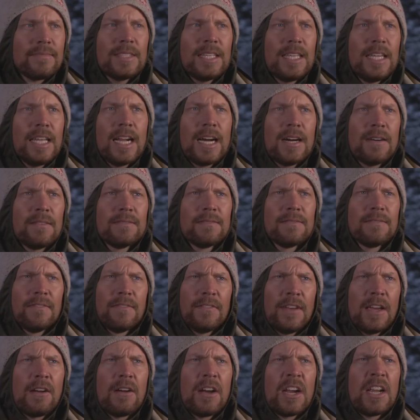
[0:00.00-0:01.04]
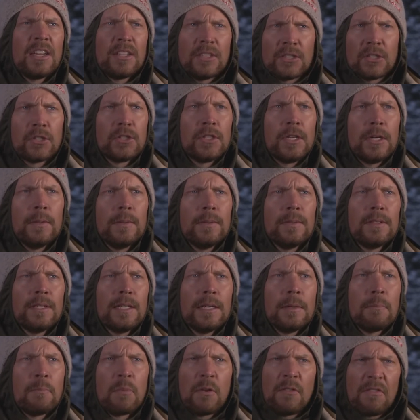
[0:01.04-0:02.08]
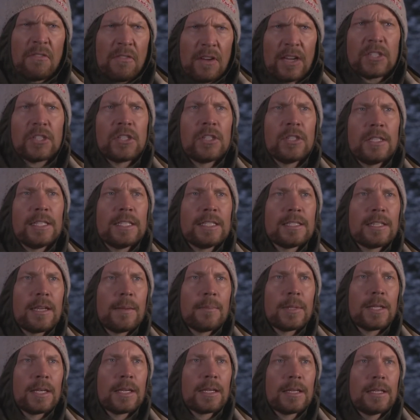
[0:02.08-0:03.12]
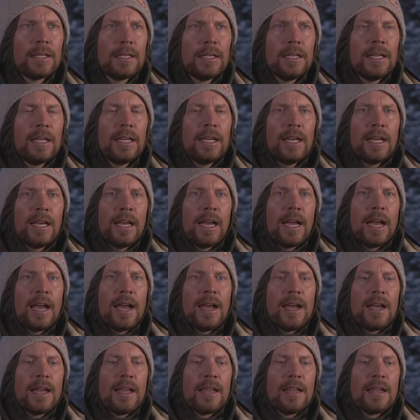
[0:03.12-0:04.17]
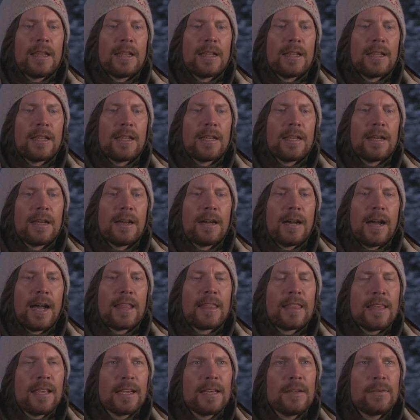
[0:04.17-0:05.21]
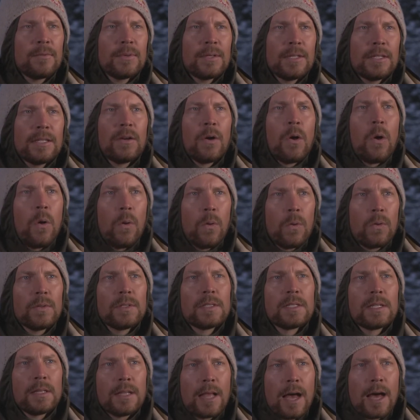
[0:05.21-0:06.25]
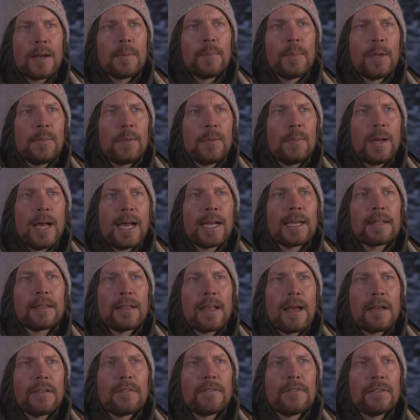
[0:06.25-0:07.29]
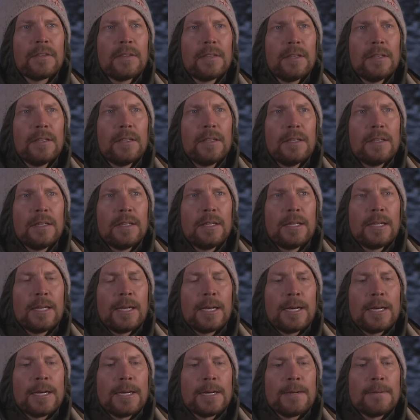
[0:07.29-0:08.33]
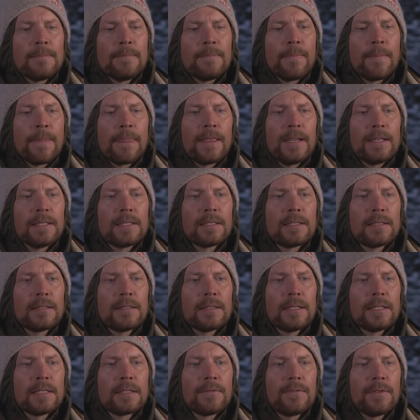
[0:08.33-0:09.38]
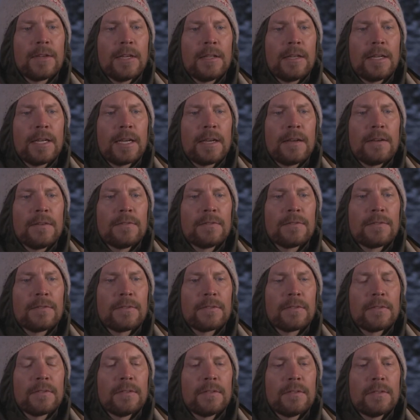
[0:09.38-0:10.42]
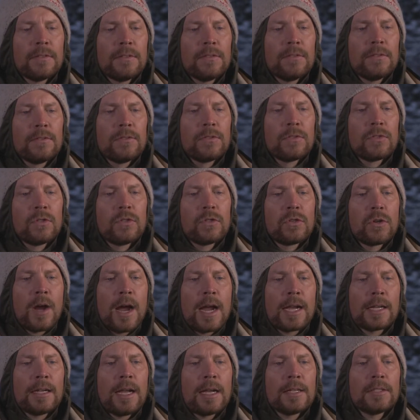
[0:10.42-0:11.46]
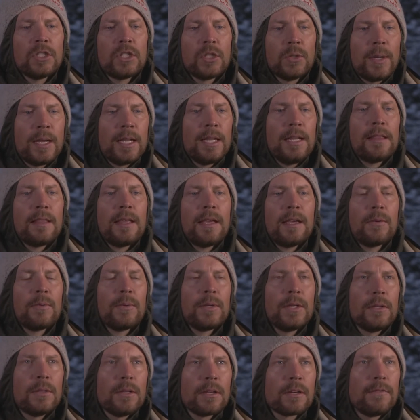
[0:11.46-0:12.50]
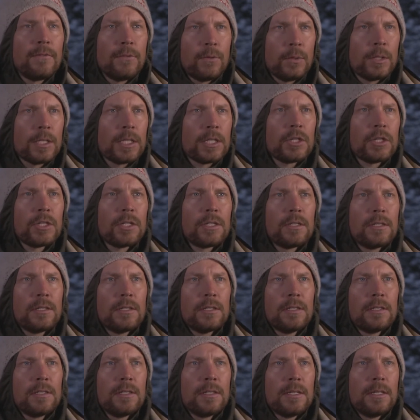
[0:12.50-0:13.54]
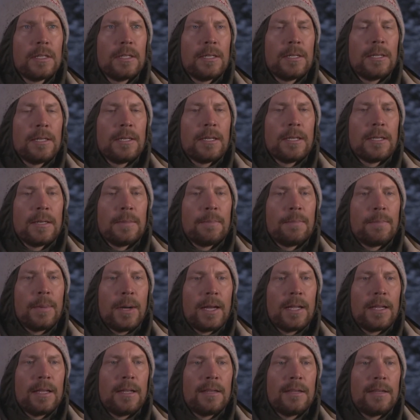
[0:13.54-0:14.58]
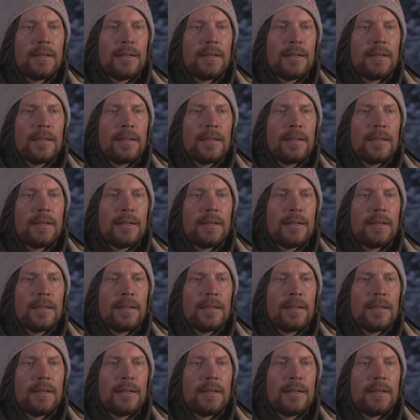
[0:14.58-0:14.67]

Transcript: you know, very astute and professional at something. And I think it really holds a lot of people back in life. This feeling of trying not to do anything where you look foolish. But